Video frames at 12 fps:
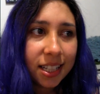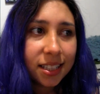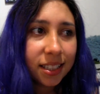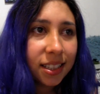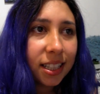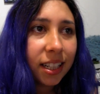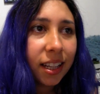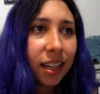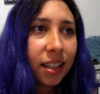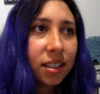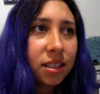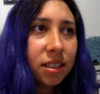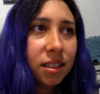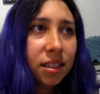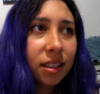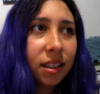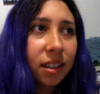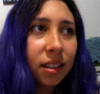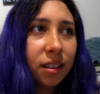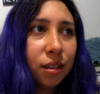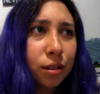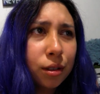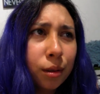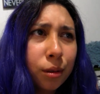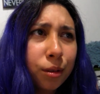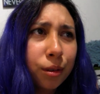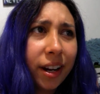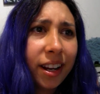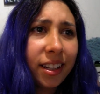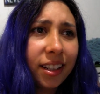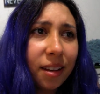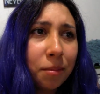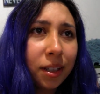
Zendaya is so great. I